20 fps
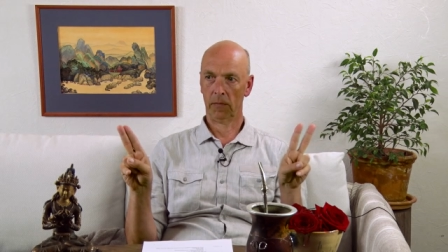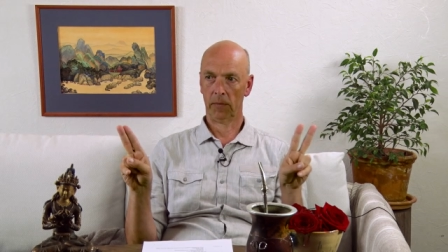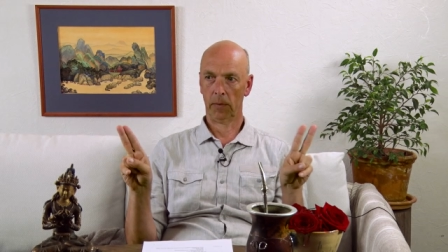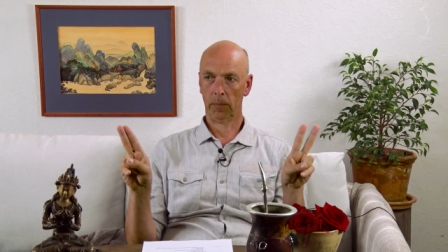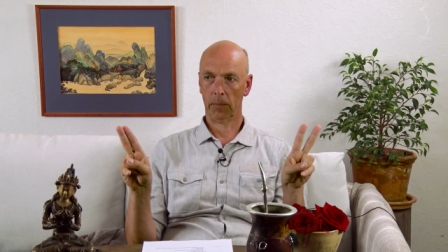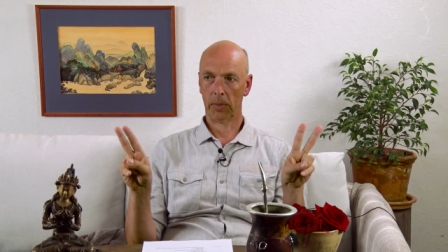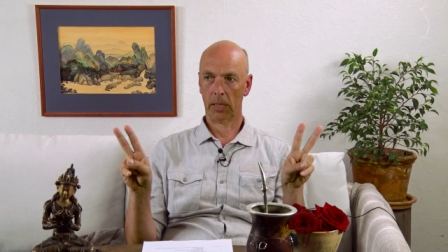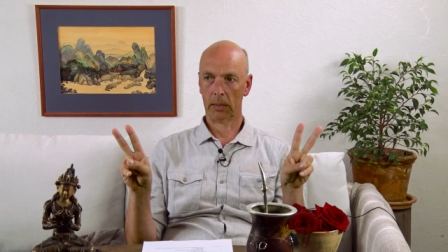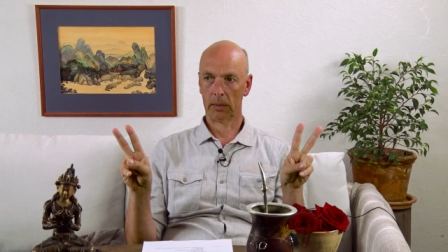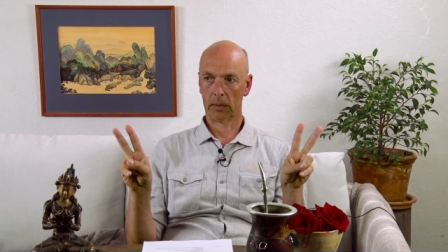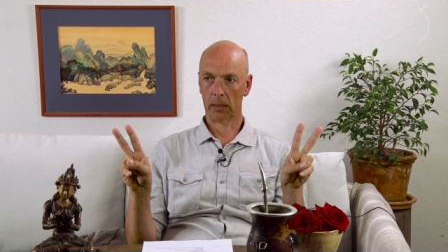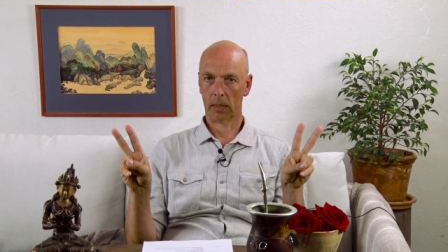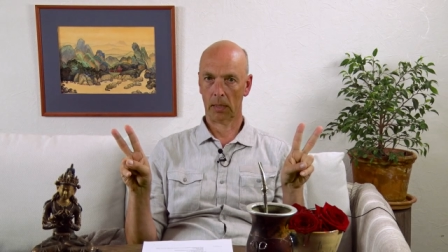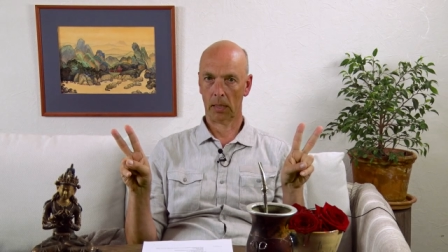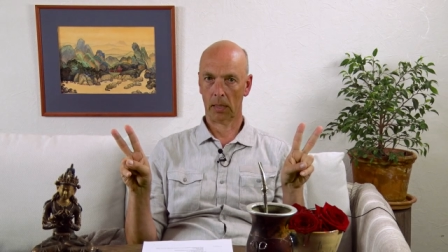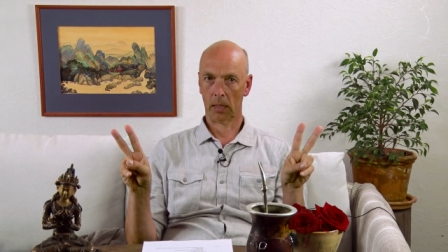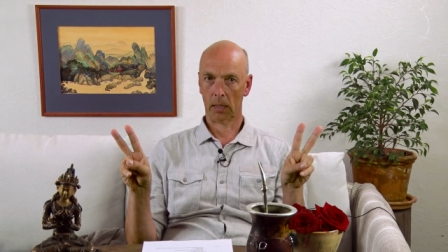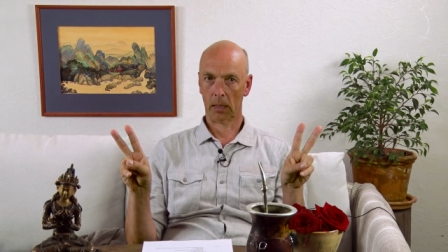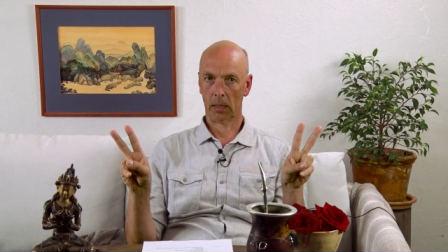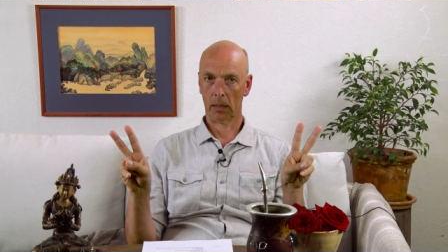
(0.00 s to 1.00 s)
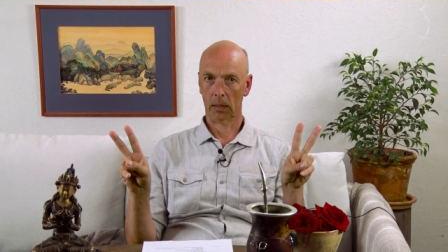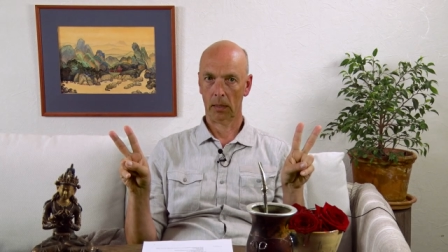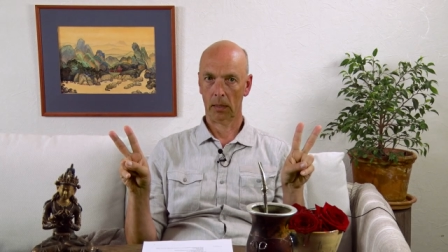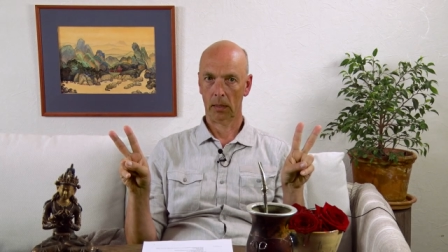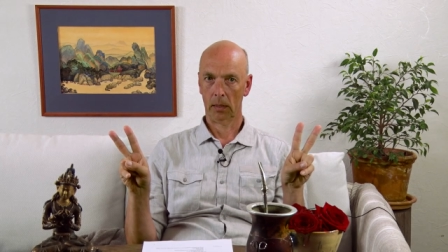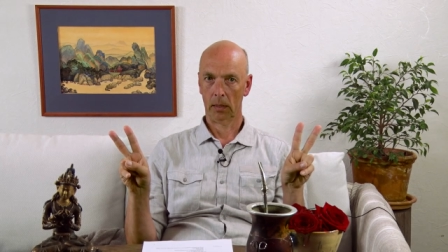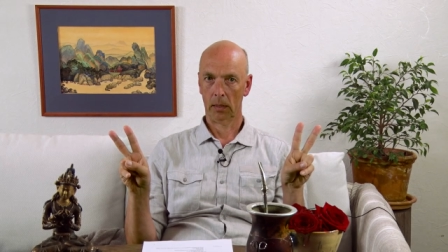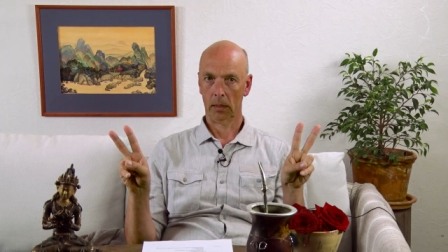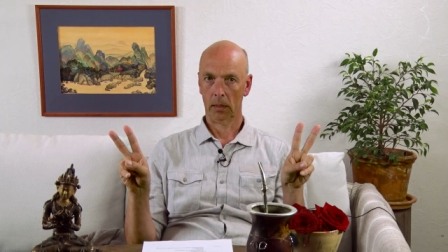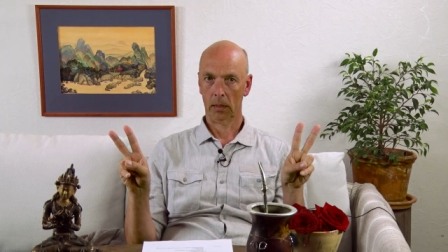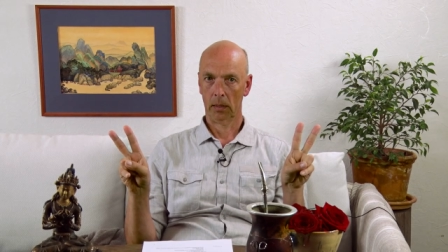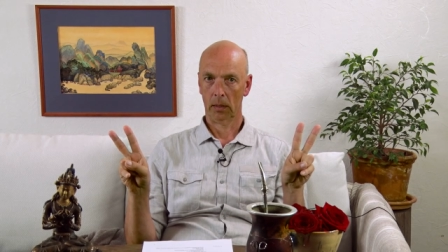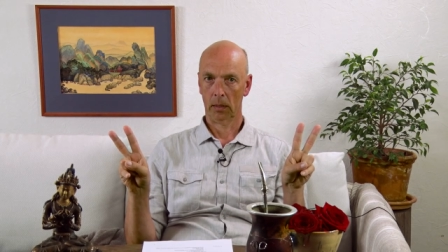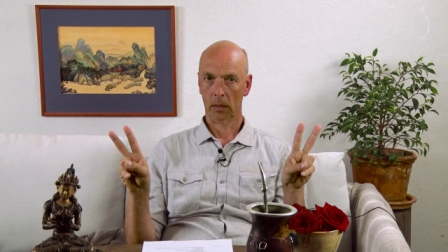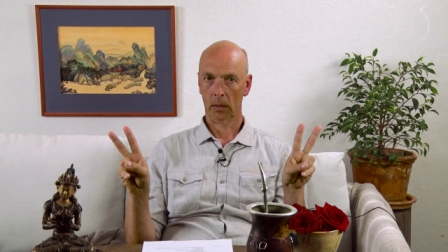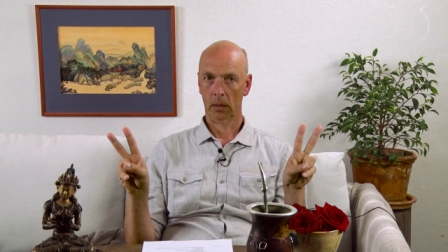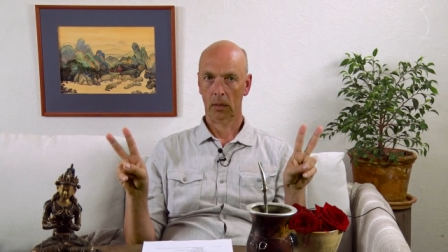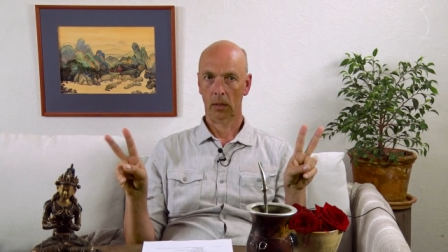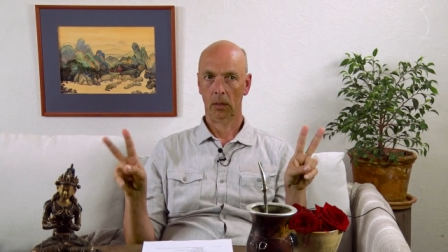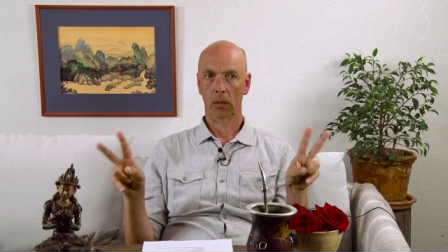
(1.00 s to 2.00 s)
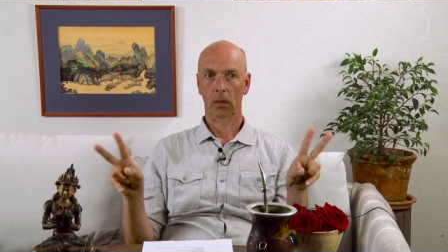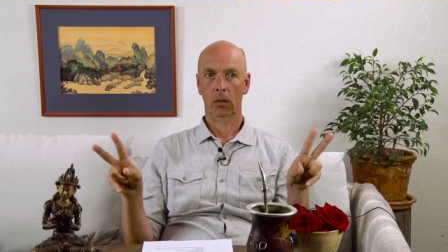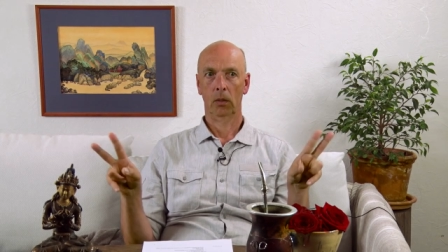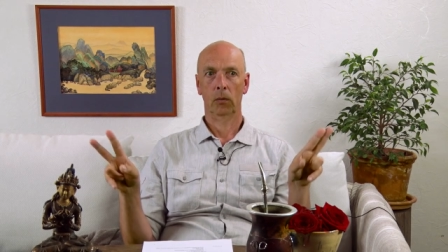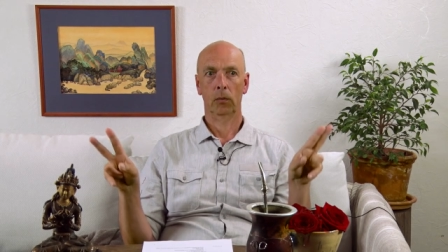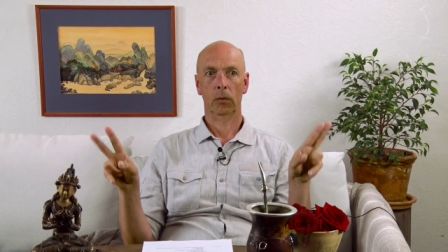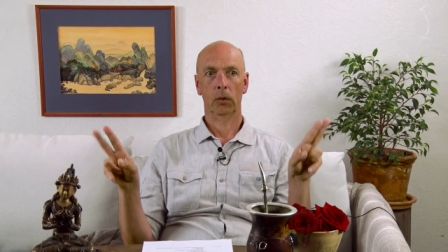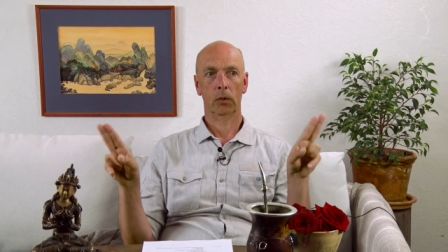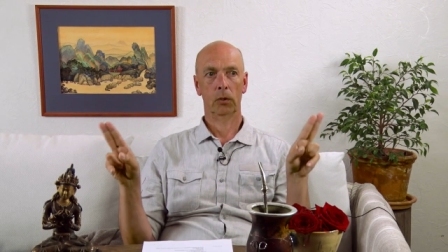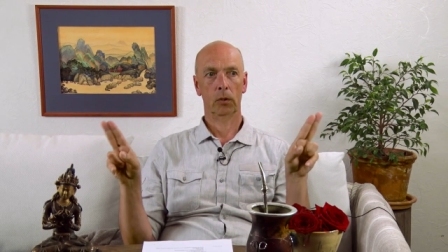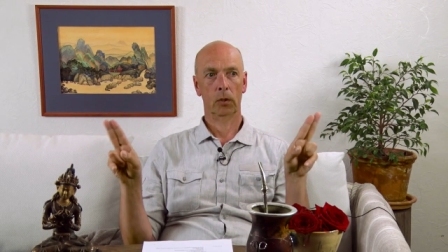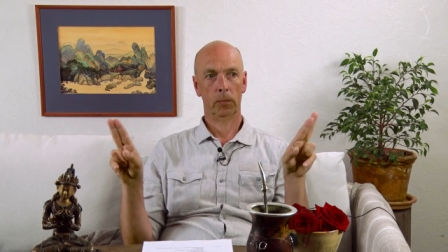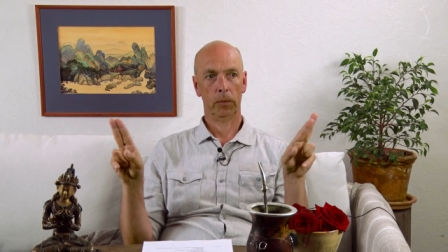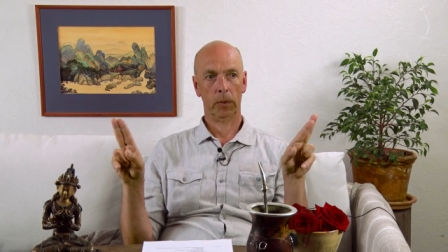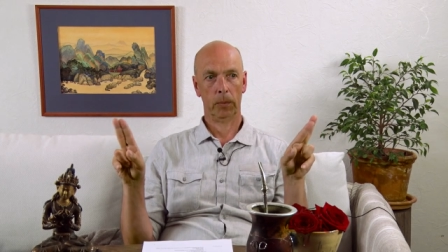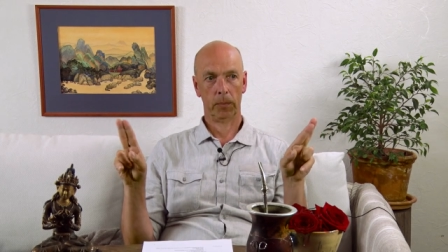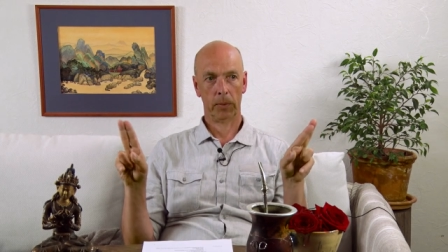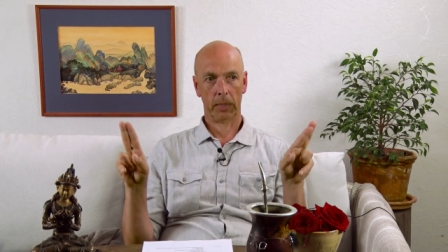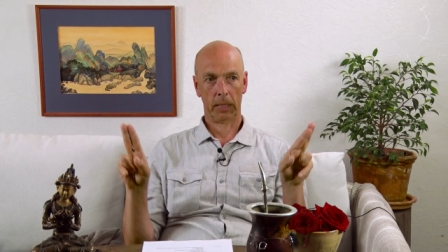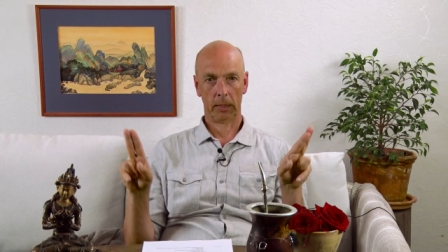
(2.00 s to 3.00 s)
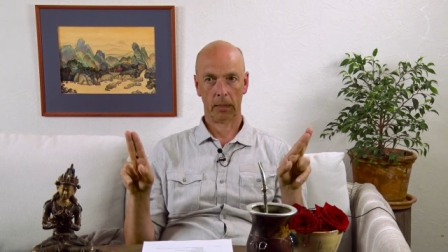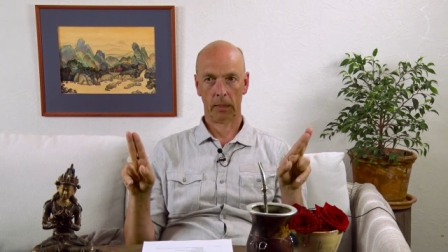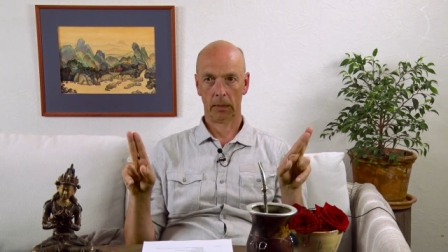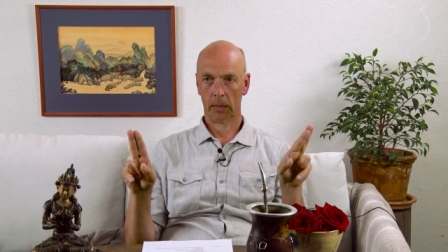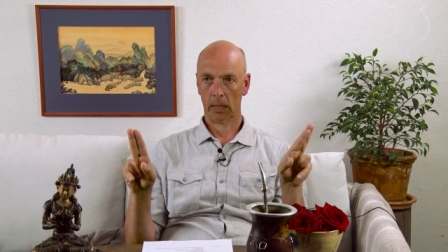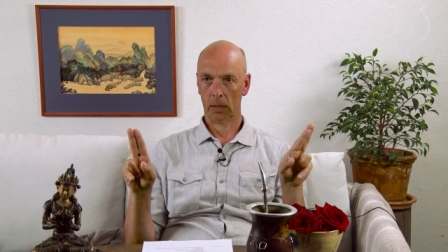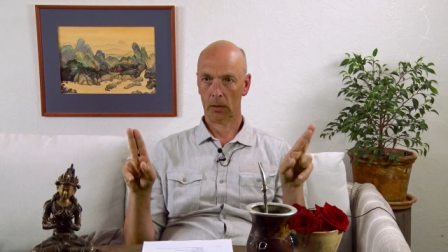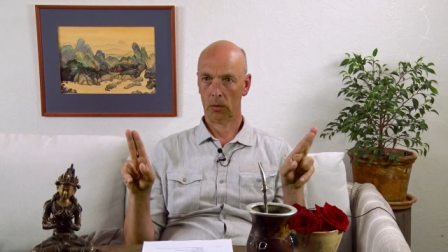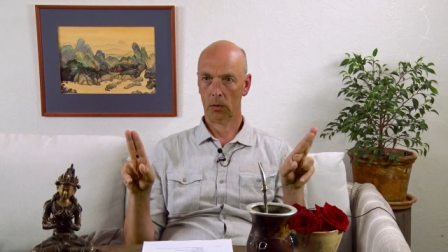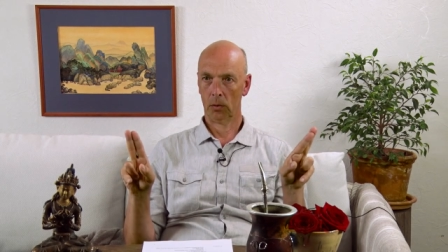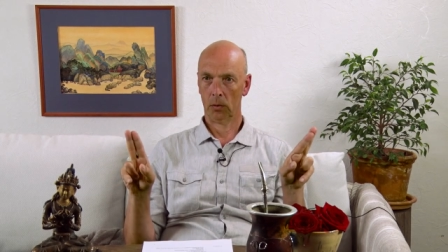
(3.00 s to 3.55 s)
Vipassana, which should be practiced as a